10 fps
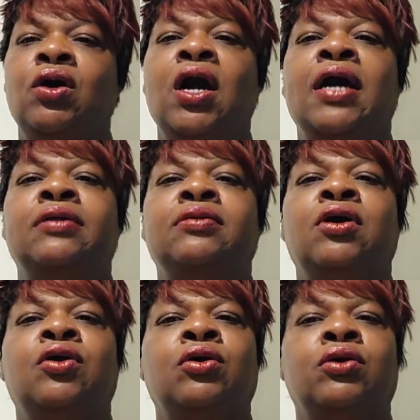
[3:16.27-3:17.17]
And
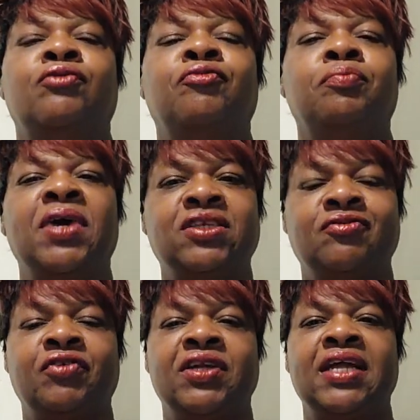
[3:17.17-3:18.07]
her best
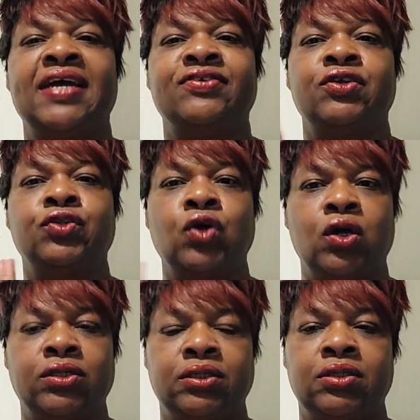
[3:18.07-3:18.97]
friend has a
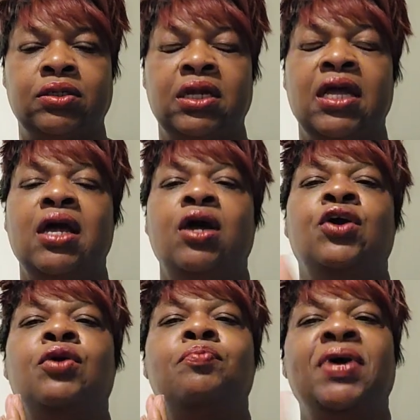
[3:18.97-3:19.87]
daughter.
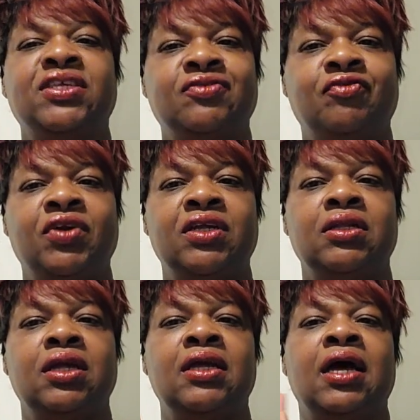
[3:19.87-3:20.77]
Her best
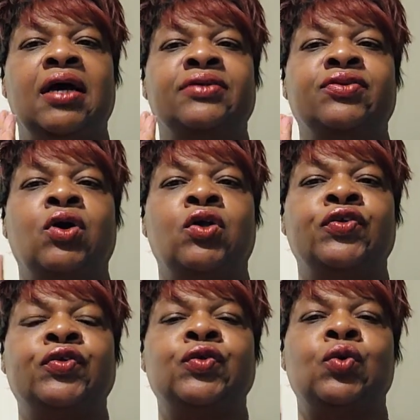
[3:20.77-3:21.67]
friend has
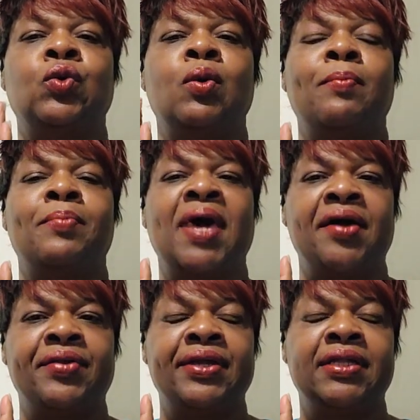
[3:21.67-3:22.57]
also
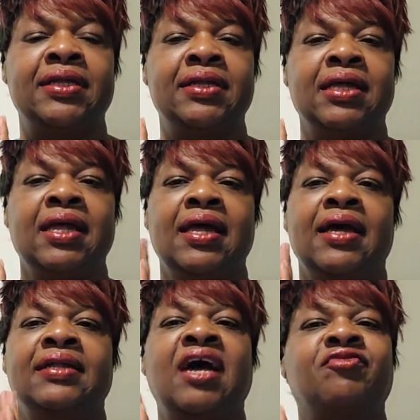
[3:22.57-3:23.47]
married
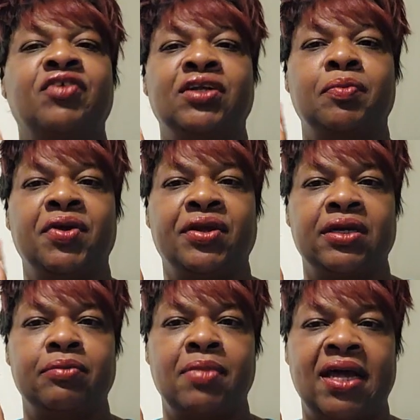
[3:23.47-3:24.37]
an African
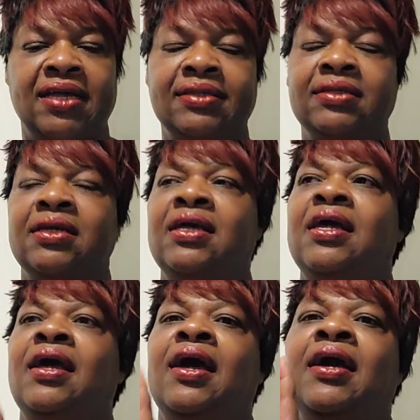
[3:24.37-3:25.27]
American man,
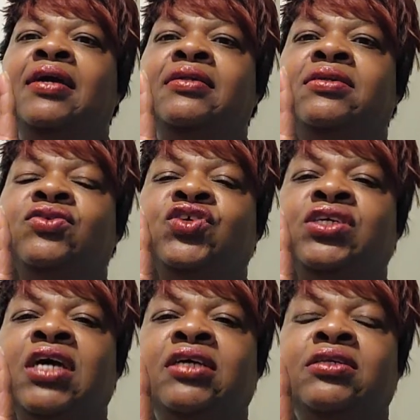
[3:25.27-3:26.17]
and she